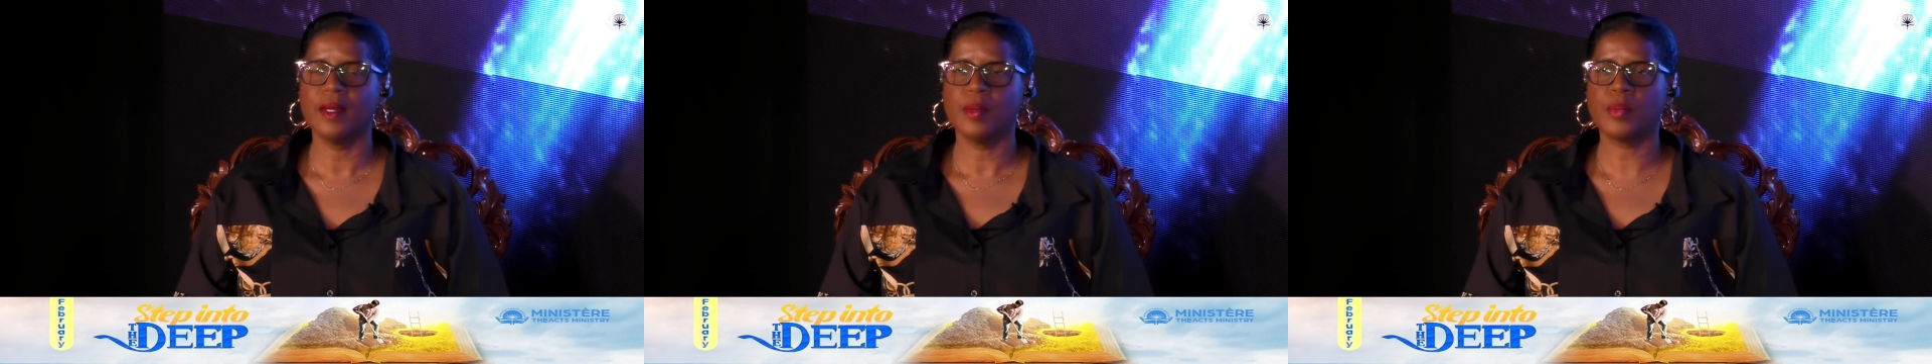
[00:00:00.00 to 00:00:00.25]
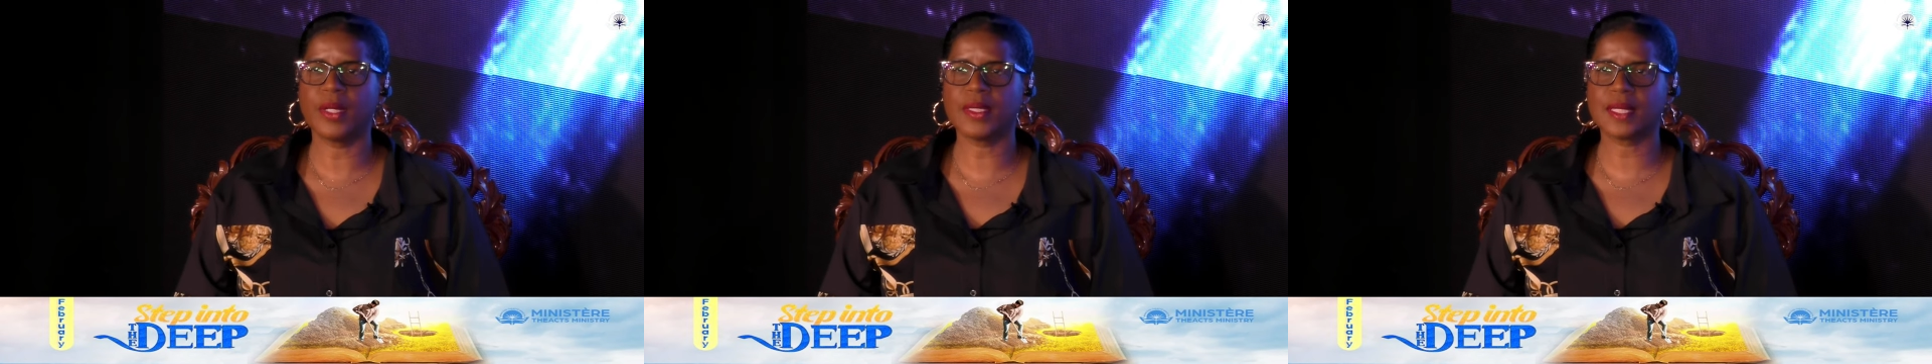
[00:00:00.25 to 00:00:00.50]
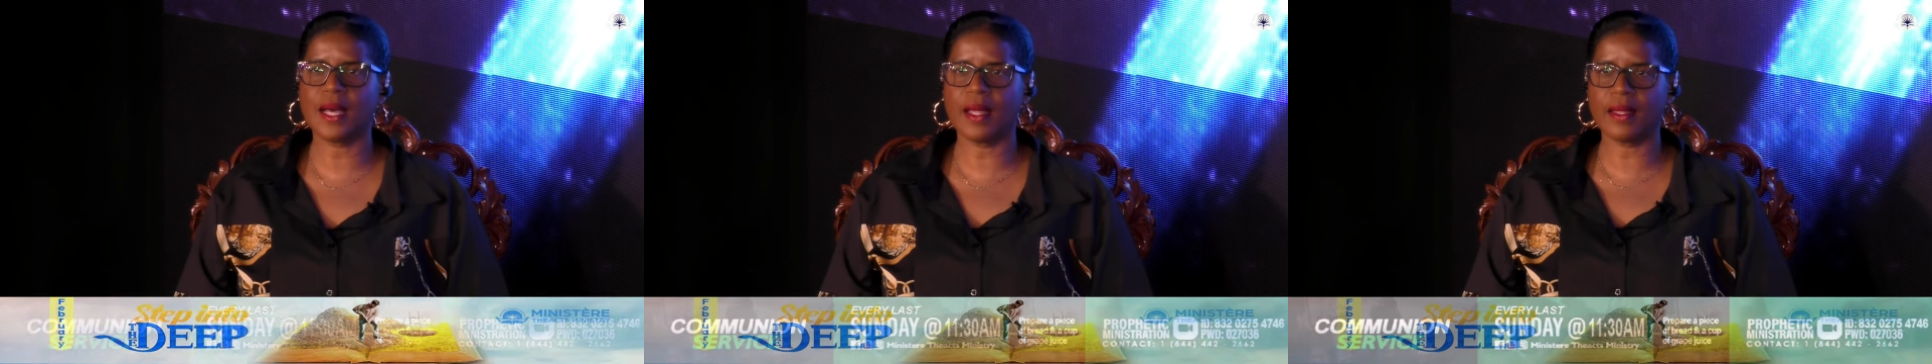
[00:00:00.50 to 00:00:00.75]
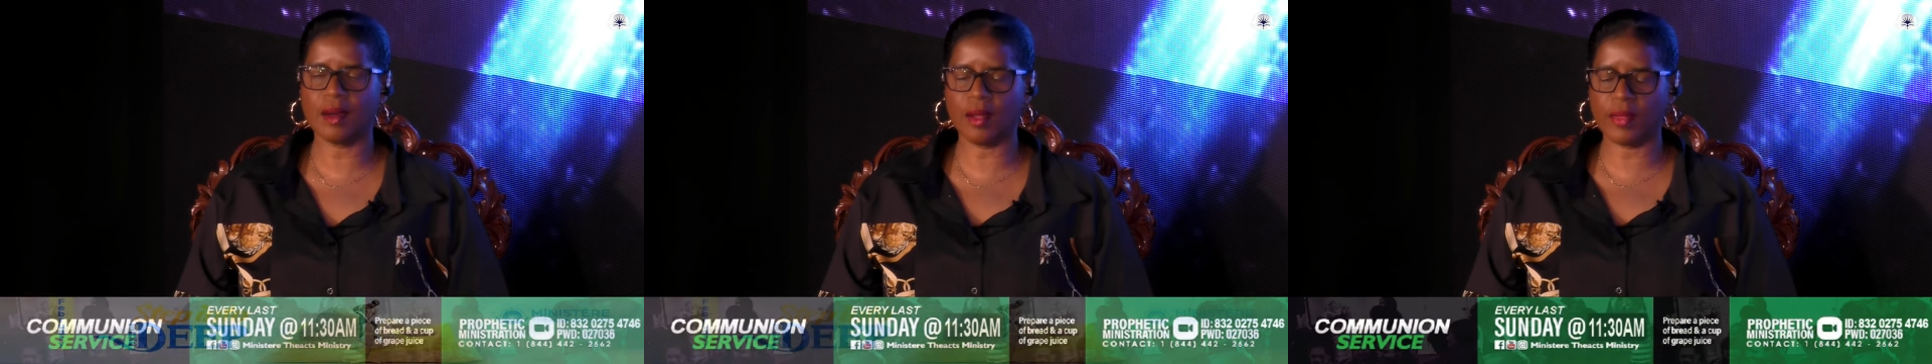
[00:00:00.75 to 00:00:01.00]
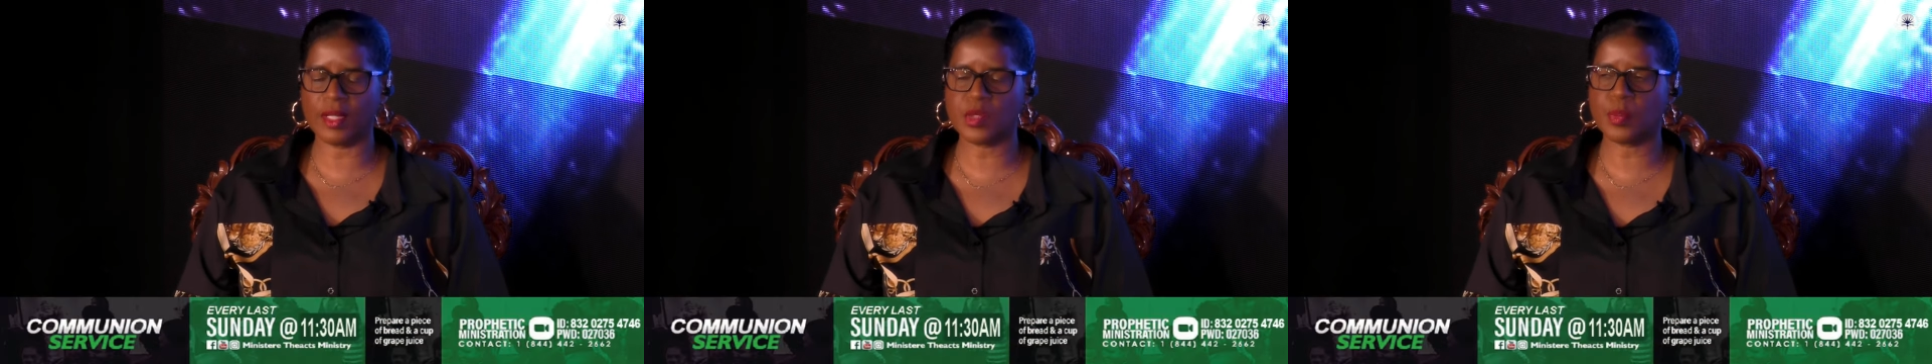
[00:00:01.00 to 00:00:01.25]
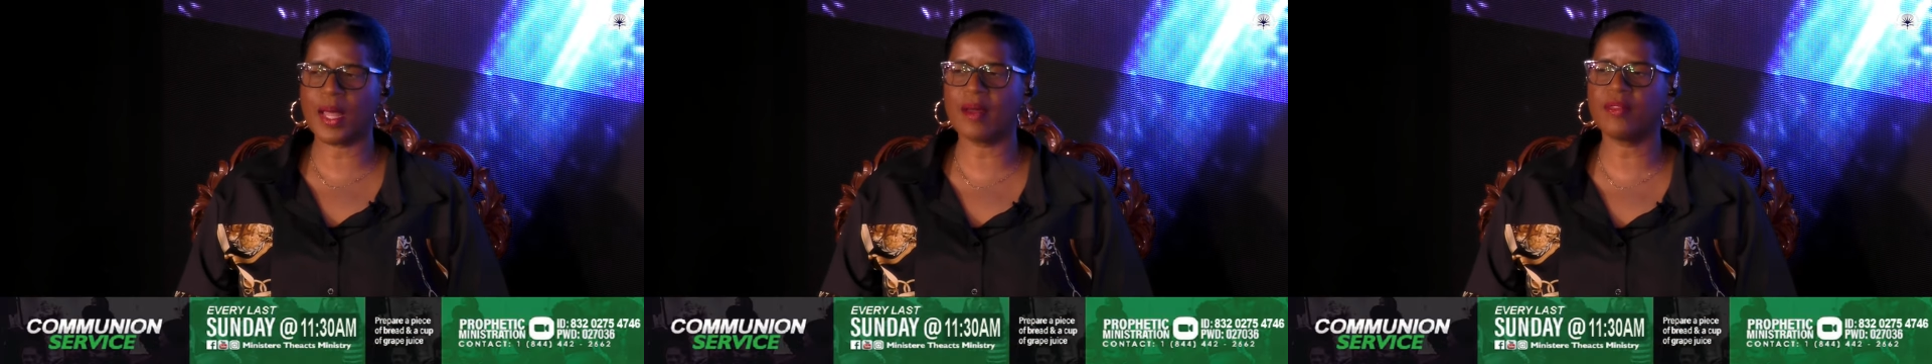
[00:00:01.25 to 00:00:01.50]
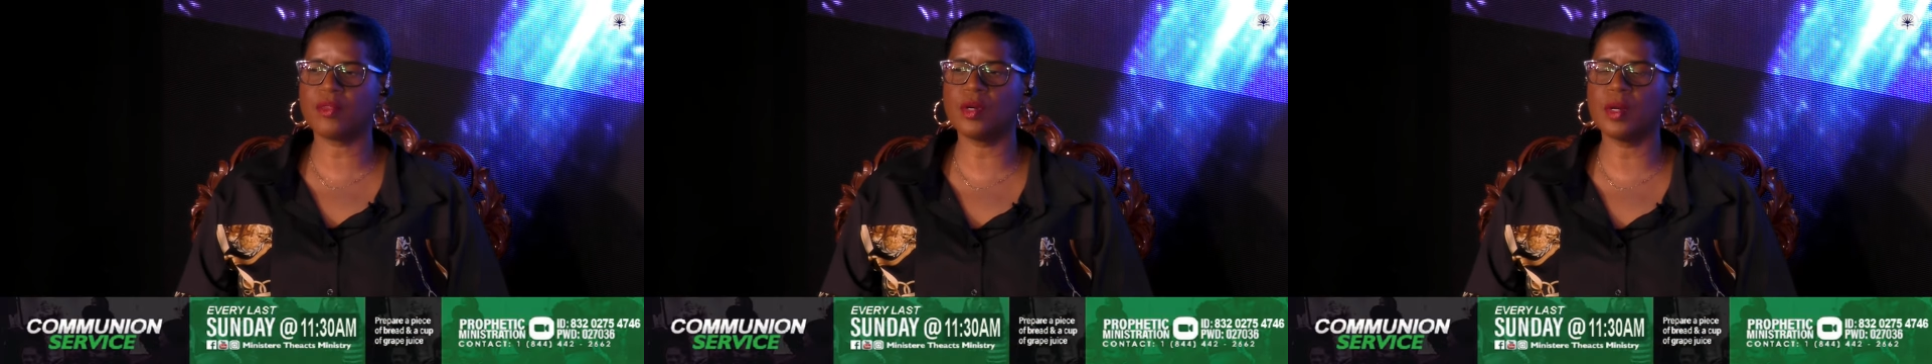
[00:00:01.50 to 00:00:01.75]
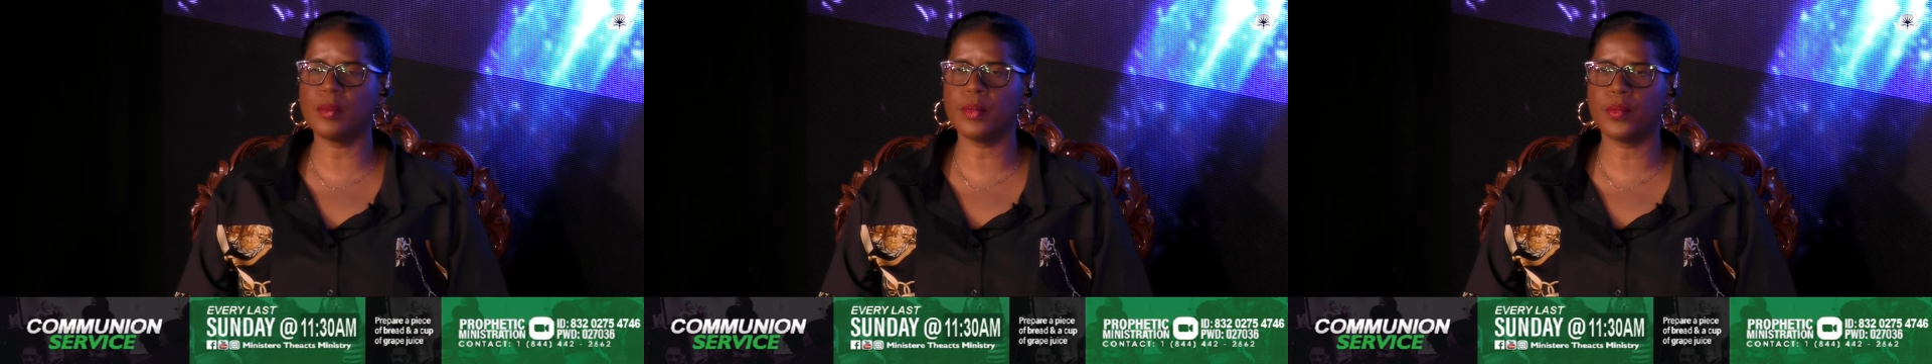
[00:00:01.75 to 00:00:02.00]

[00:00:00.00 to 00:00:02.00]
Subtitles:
Praise God. On this platform,